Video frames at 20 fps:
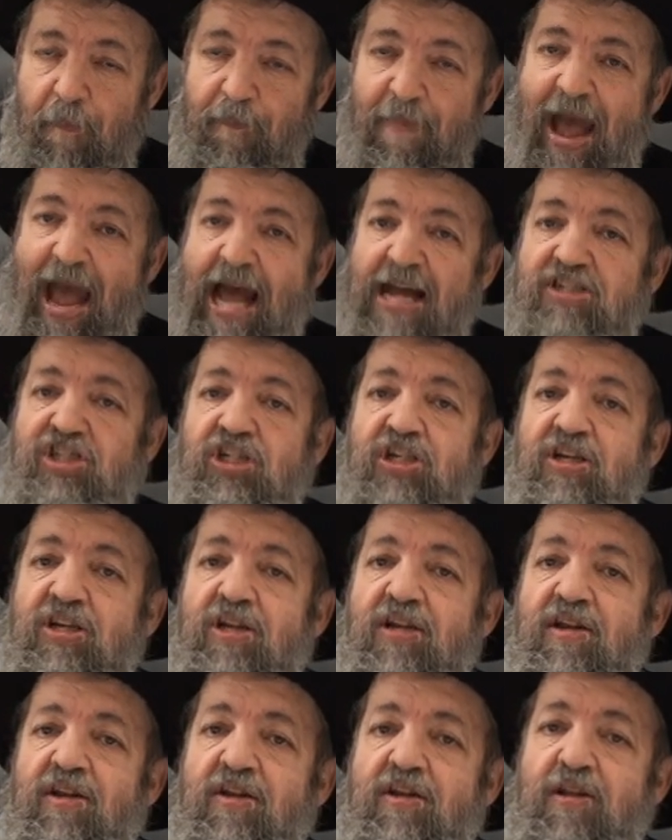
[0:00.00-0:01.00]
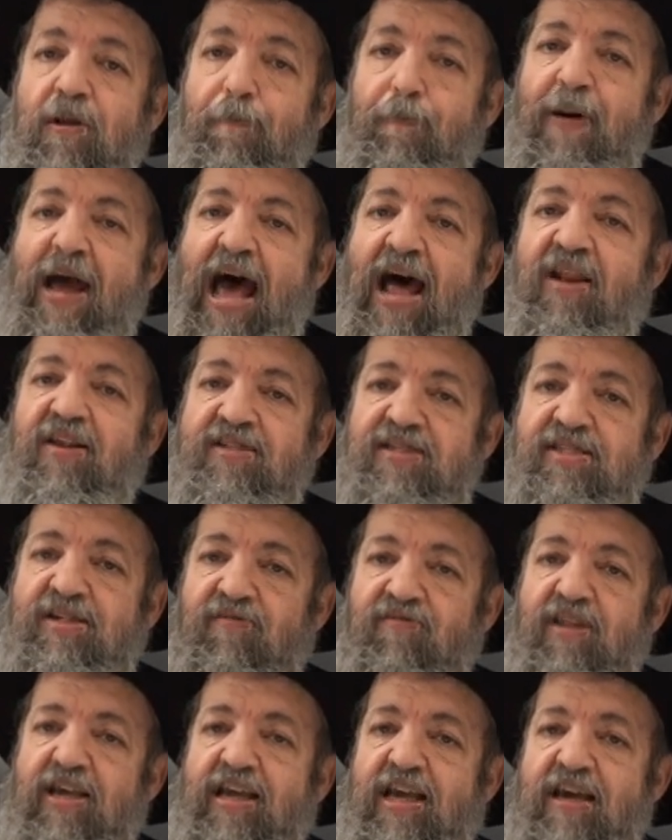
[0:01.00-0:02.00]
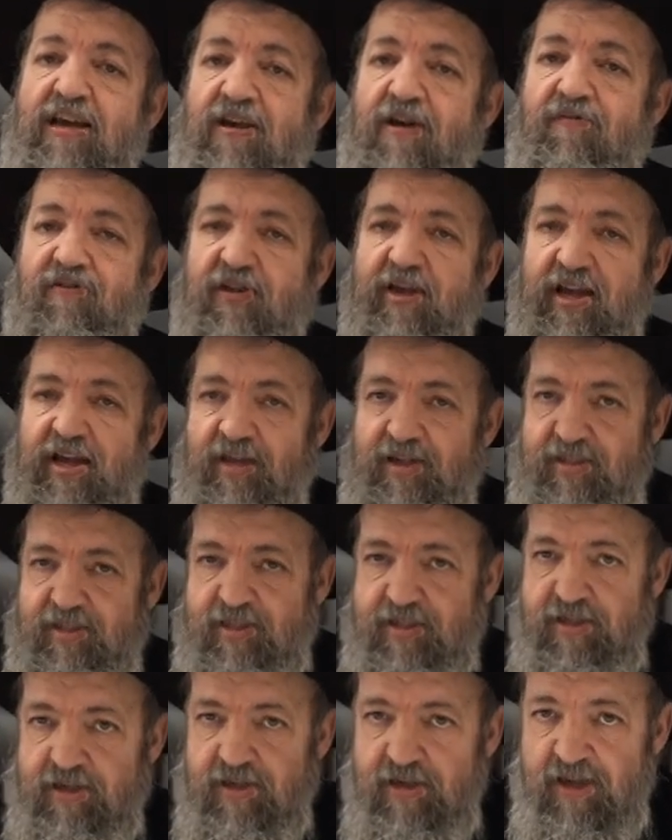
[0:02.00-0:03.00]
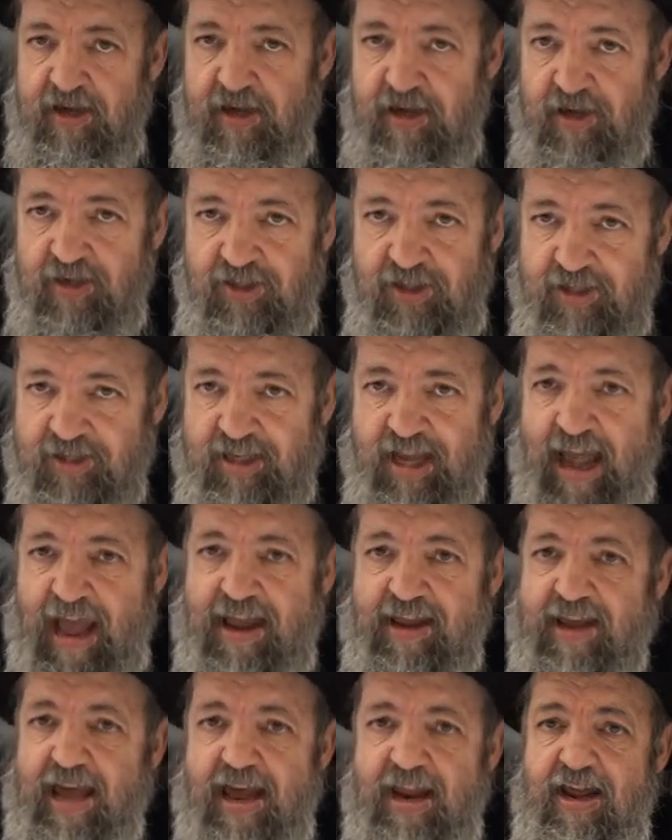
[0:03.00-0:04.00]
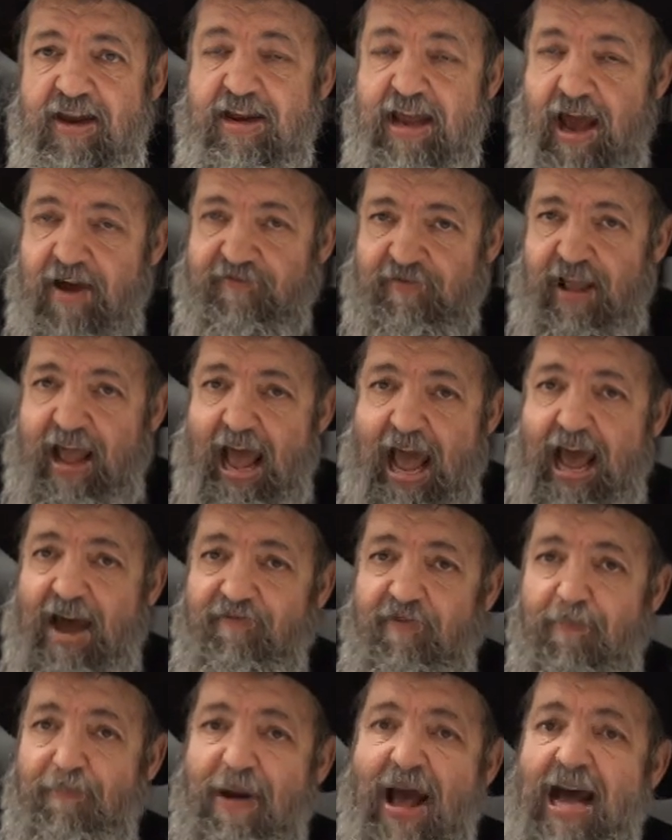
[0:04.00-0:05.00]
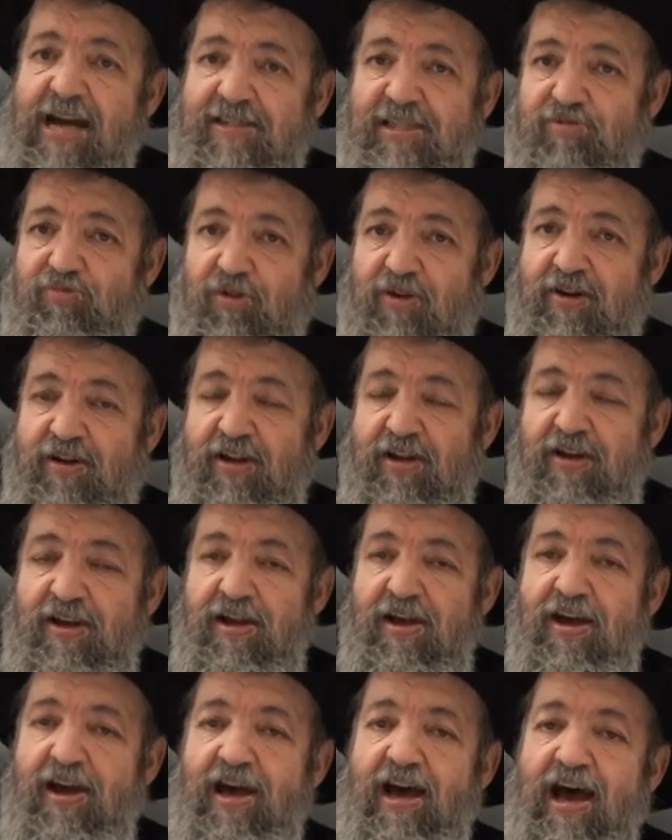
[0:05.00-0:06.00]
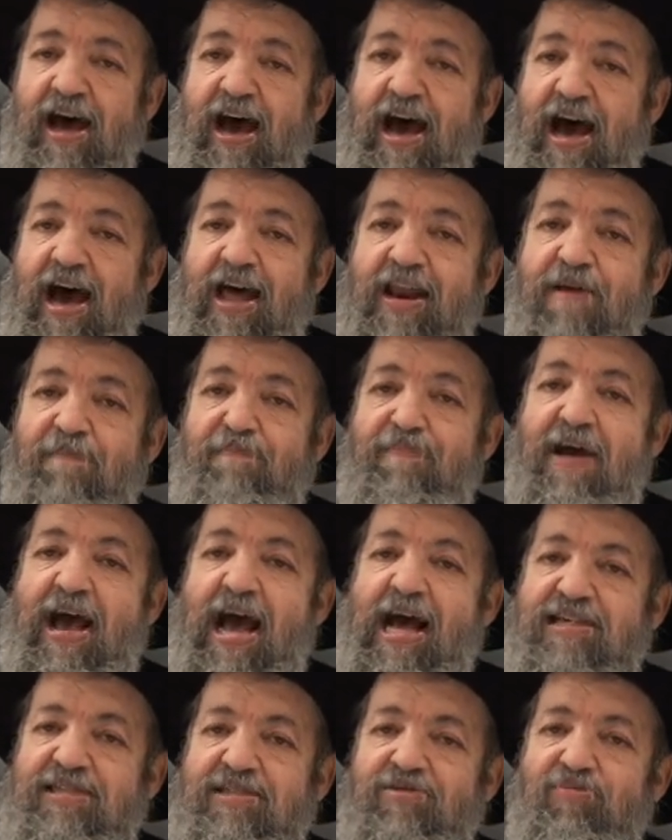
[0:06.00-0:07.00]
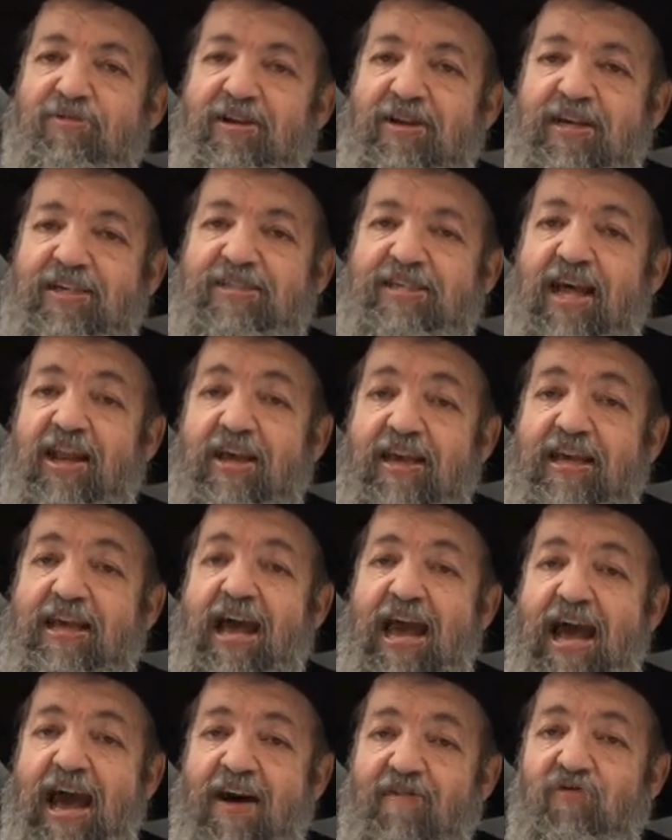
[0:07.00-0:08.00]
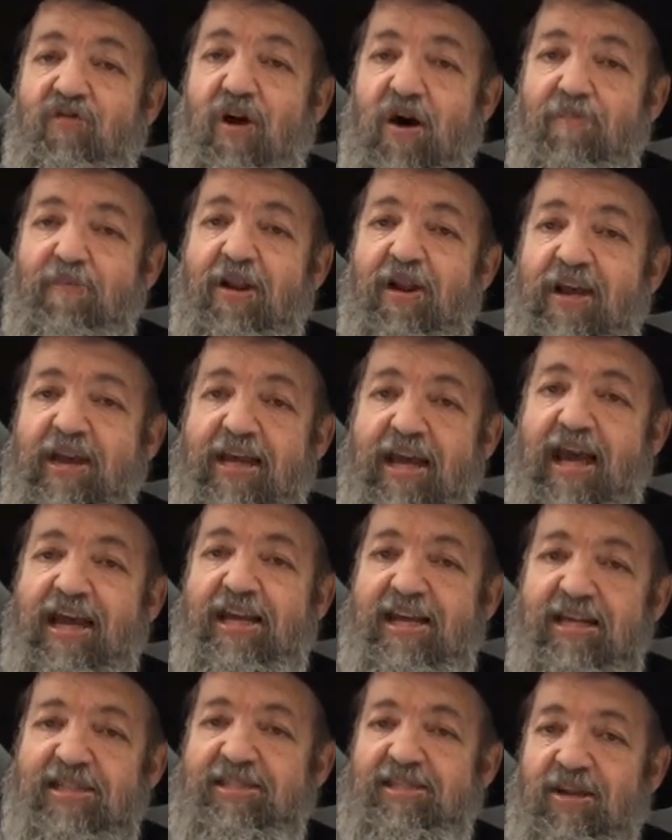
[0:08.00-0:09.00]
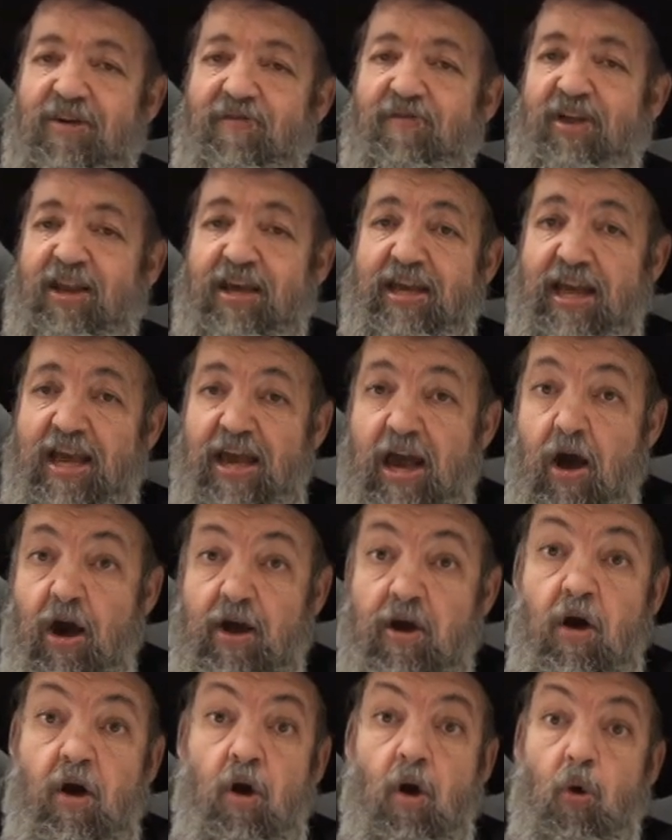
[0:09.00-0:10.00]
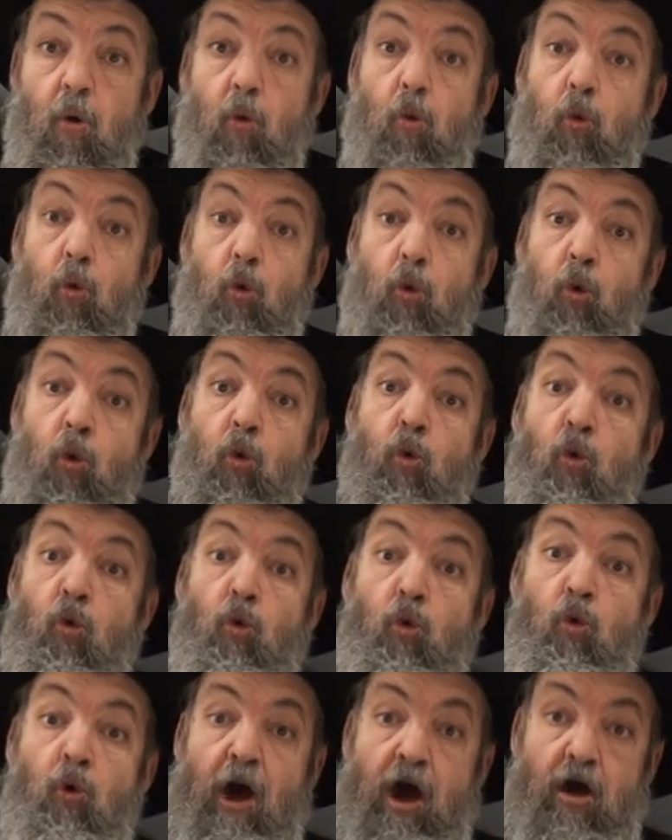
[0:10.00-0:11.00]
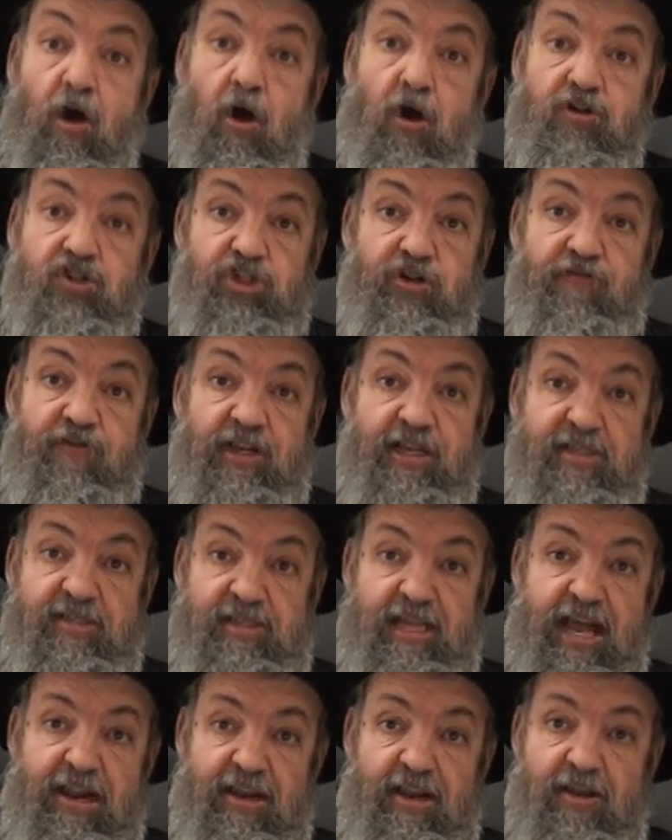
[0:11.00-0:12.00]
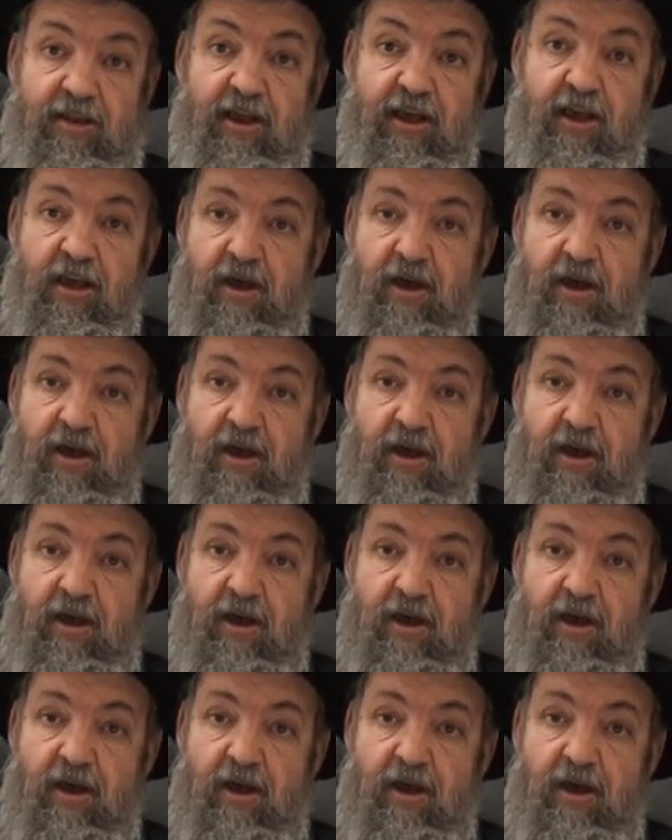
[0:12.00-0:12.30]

imagine the palace of the King of Kings. Just can't get in. You have to have a password. Ah, the password is Elikei Avram, Elikei Yitzchak, Elikei Yaakov. Ooh, a Choshev, a descendant